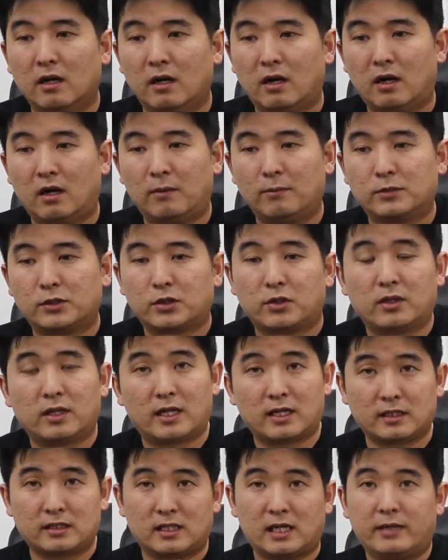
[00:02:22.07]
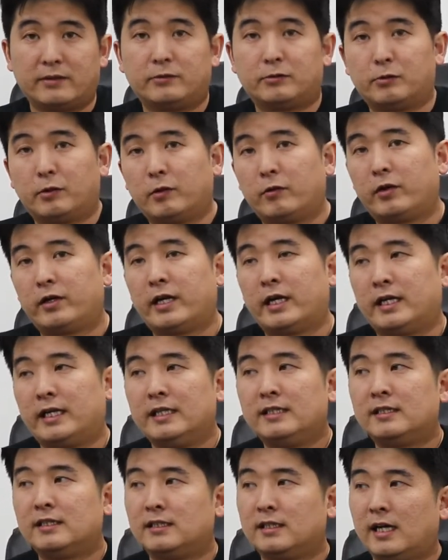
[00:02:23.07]
Um, so a lot of times we will get
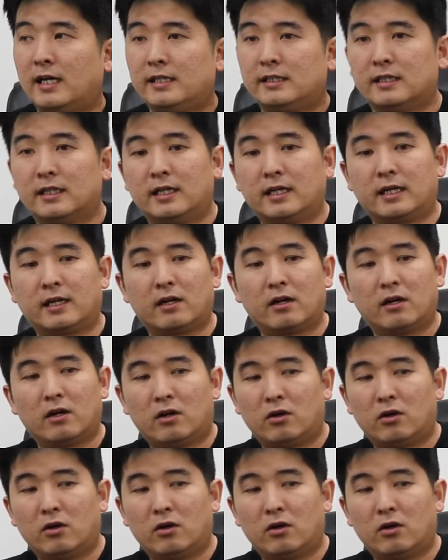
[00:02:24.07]
ETAs like,